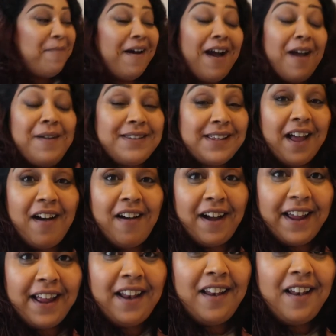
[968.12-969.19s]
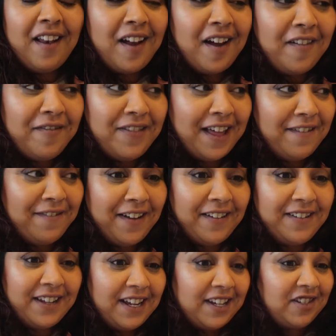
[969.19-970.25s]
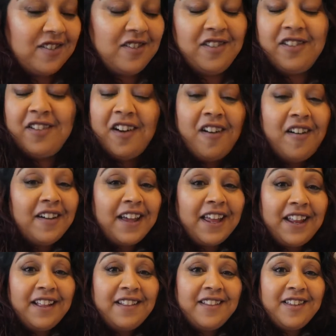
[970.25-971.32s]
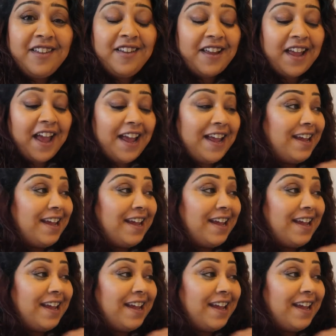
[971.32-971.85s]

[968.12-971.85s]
I was like, I love that foundation. You can't get it in the UK.